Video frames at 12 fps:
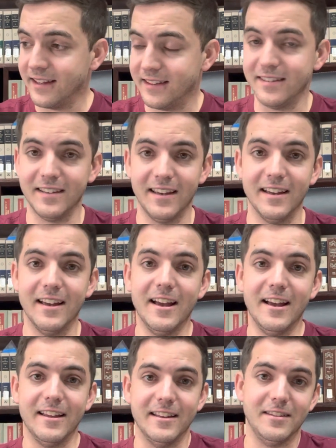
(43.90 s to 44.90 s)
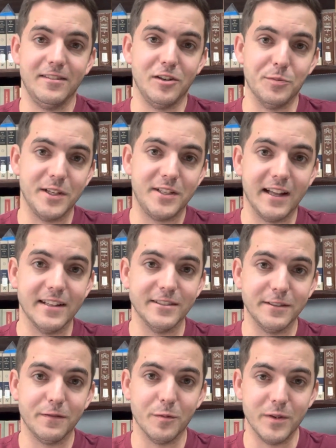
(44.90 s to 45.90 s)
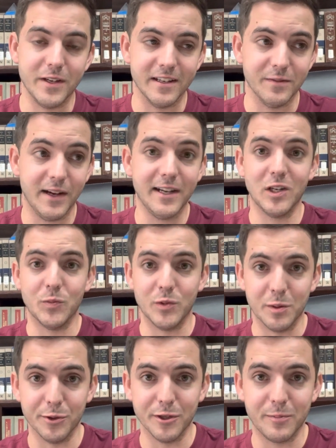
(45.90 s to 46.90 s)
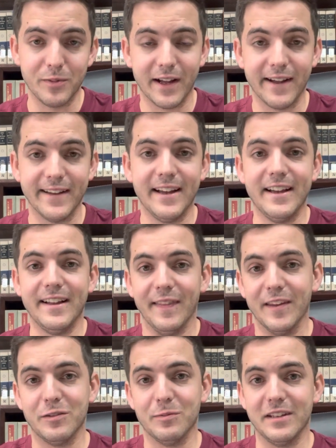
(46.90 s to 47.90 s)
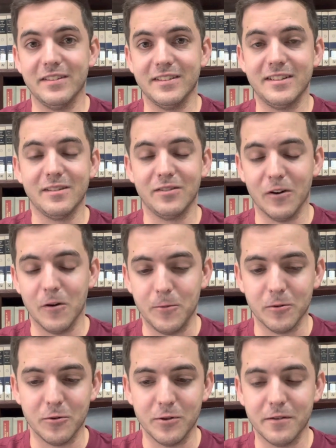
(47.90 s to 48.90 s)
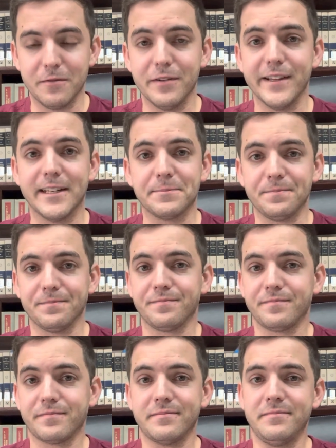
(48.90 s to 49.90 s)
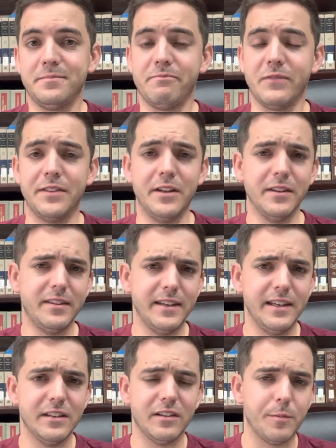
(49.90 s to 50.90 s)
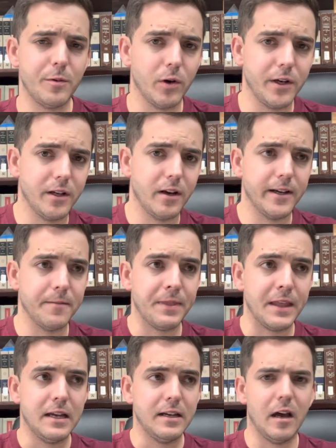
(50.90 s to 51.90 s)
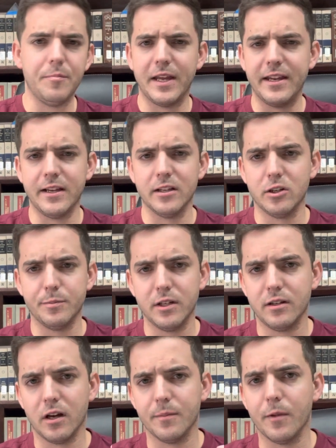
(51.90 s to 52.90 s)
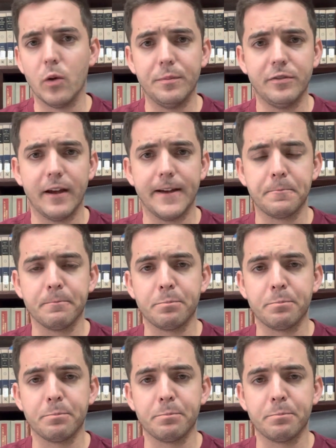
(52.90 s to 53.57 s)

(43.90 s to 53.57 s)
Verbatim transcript: this, this is going to be challenging for me. Am I going to be able to apply this message? So I hope you'll tune in for that. The other thing is I've been working on updating a little bit on my website.